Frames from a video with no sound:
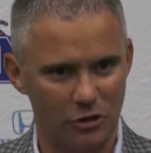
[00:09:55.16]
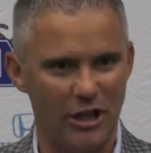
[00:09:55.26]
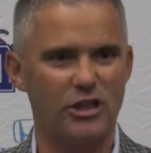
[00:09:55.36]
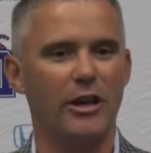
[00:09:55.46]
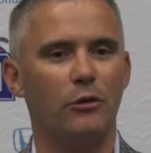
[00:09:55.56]

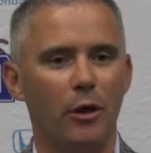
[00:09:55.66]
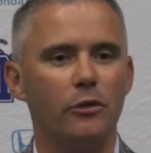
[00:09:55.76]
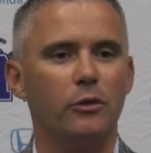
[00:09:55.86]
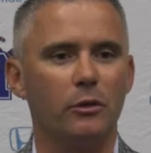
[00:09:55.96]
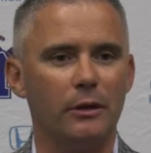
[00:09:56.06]
J.J.
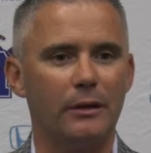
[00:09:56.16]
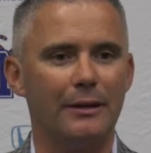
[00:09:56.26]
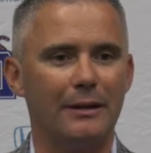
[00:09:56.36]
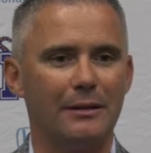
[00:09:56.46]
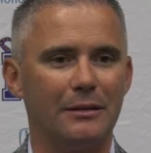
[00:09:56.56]

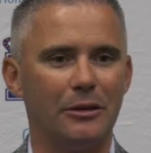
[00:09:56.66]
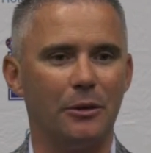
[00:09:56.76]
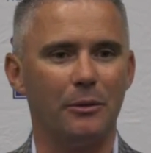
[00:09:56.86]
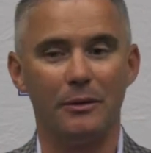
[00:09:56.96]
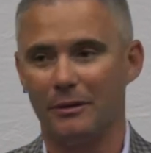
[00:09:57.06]
Russell,
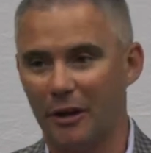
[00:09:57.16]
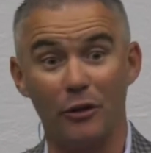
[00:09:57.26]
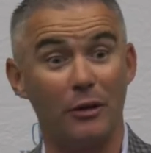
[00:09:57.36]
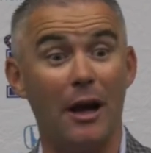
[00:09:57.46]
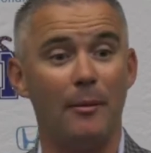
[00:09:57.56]
you know,
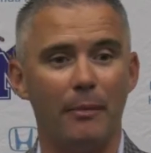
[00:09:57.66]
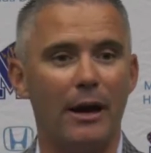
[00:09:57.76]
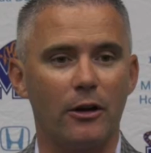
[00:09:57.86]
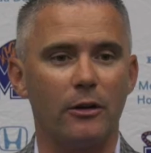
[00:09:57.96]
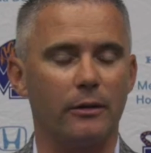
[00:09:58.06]
another
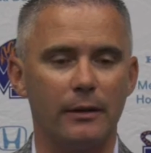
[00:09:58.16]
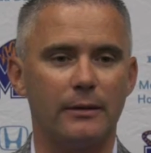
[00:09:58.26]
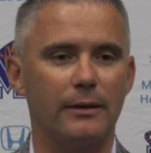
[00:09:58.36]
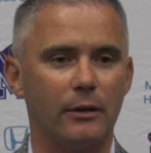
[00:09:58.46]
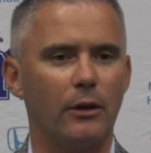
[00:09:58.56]
linebacker
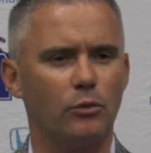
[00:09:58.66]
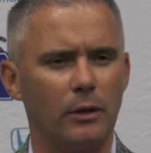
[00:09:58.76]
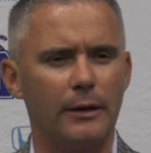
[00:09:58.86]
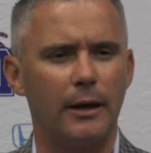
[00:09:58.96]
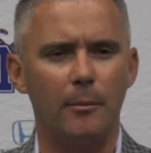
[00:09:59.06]
that has
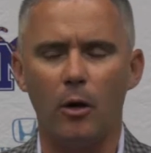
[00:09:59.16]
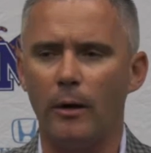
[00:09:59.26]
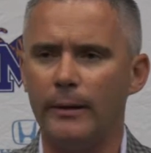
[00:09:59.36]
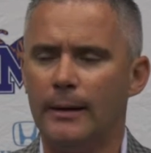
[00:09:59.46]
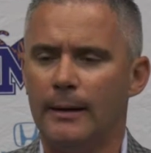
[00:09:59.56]
really come
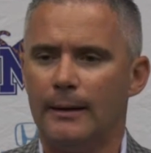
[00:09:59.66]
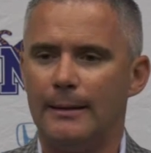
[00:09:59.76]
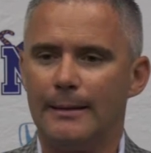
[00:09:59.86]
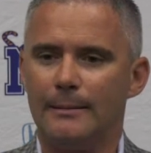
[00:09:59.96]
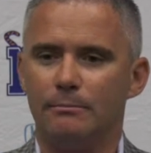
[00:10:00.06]
on.
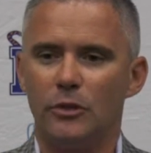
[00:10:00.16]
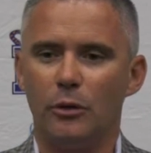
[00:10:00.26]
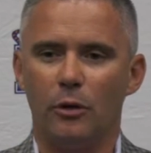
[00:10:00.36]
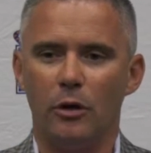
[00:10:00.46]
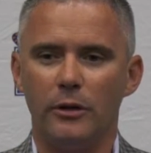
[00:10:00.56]
You
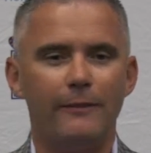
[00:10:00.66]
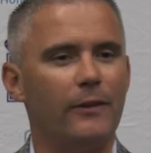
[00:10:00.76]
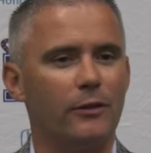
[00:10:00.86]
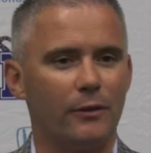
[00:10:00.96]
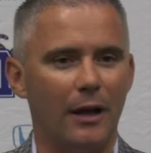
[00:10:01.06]
know, our
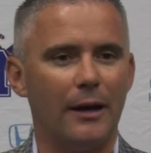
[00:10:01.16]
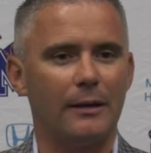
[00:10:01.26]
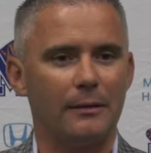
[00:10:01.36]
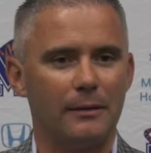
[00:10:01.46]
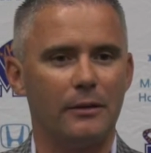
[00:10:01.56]
defensive
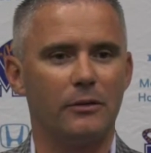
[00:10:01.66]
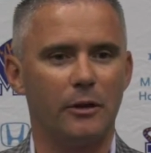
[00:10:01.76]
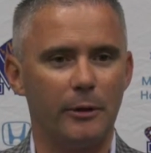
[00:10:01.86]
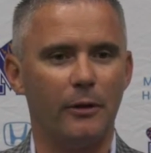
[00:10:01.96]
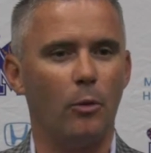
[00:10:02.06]
line is
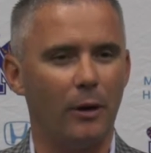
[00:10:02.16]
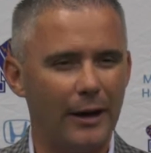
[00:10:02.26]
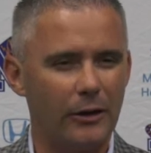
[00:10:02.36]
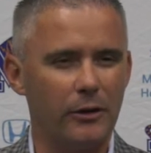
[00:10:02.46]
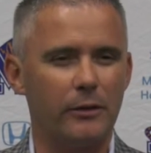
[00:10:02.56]
going to be
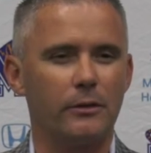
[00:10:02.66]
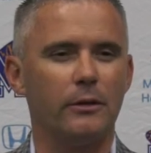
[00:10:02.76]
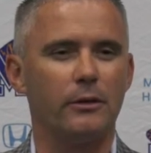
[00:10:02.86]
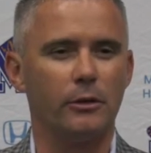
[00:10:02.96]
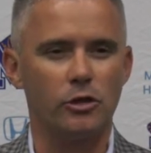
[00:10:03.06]
O'Brien Goodson, you